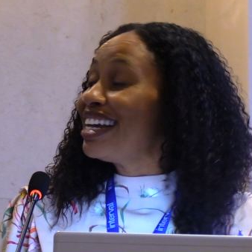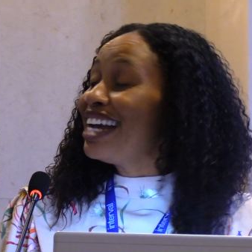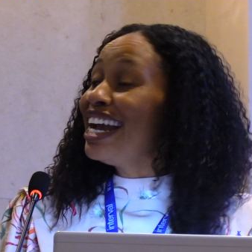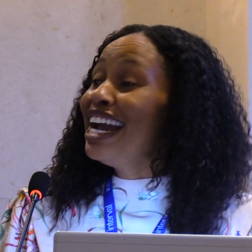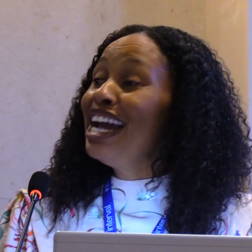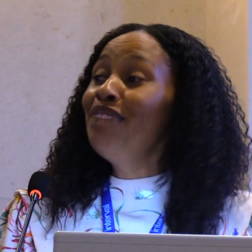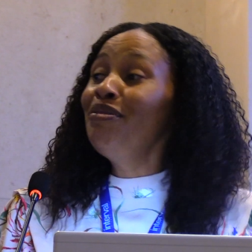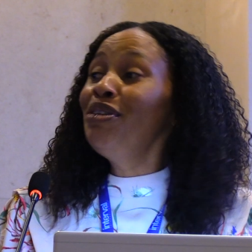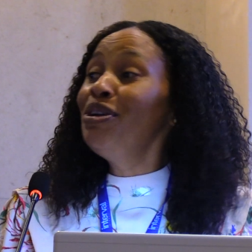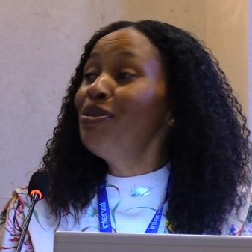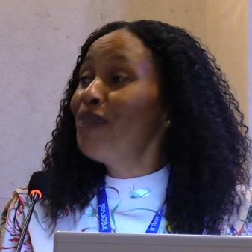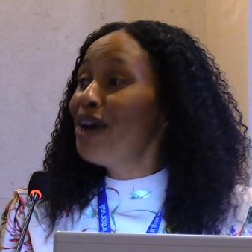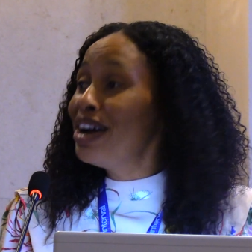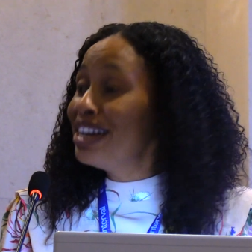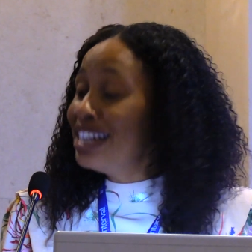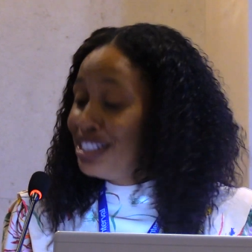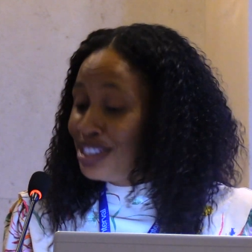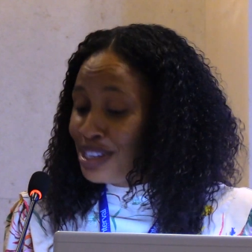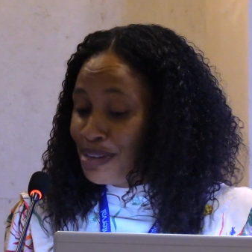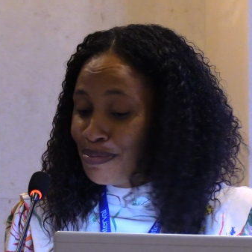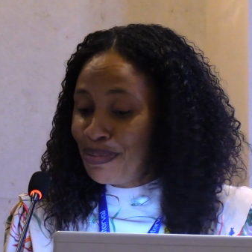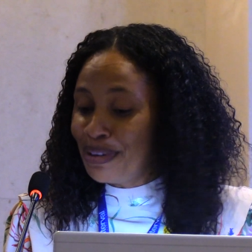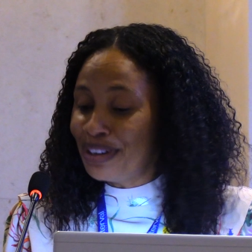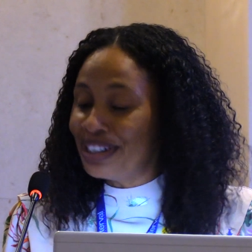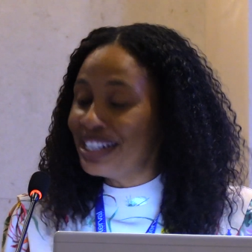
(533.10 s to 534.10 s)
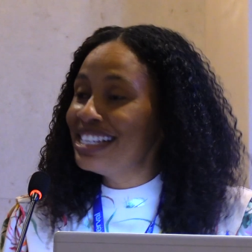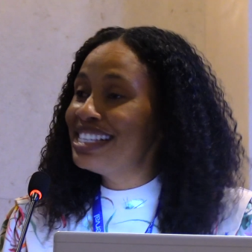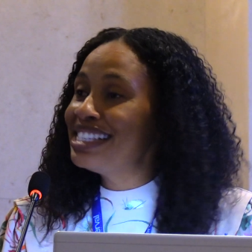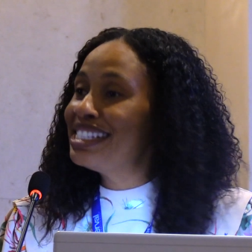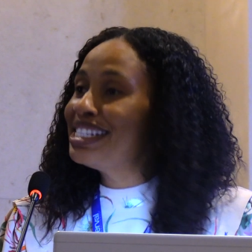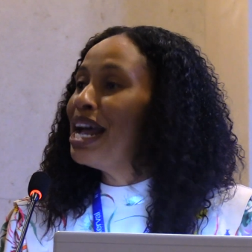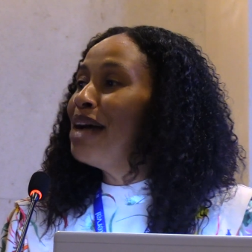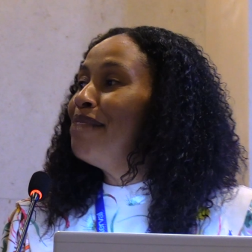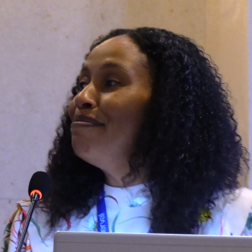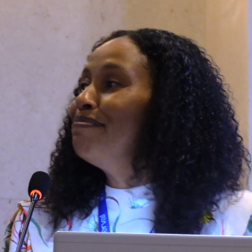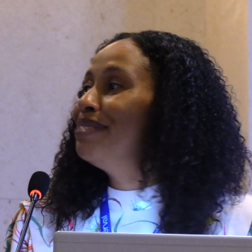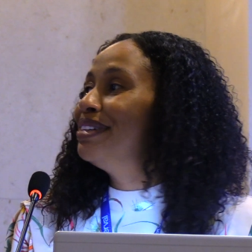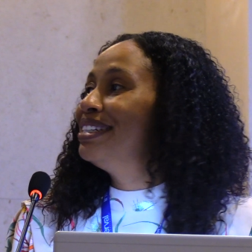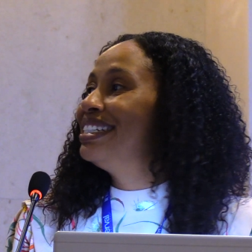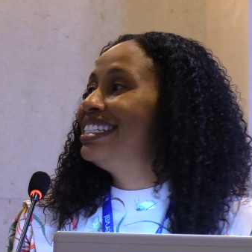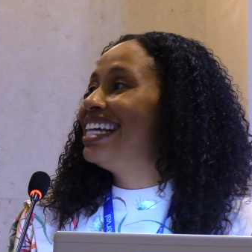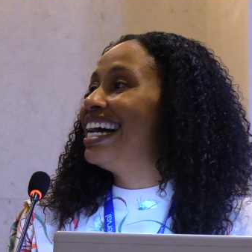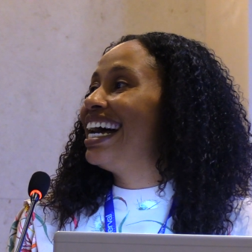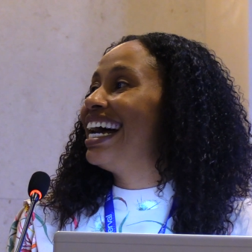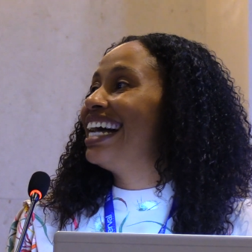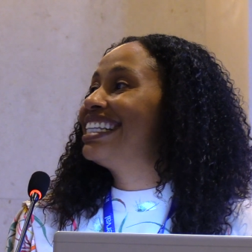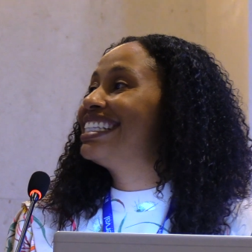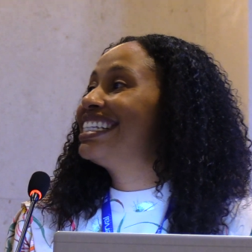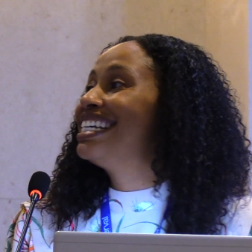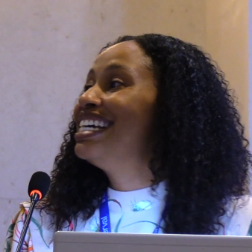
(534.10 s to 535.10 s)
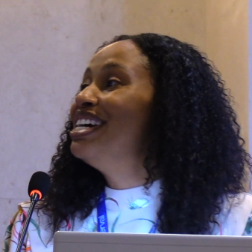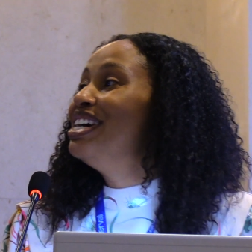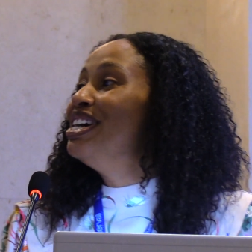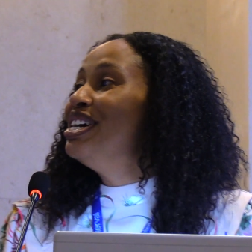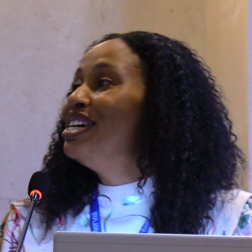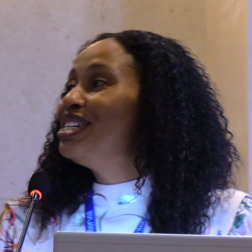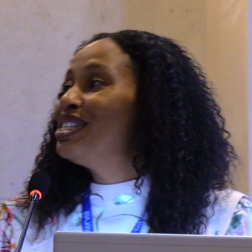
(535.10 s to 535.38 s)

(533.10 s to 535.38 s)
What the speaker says: and we wanted to put a stamp on that.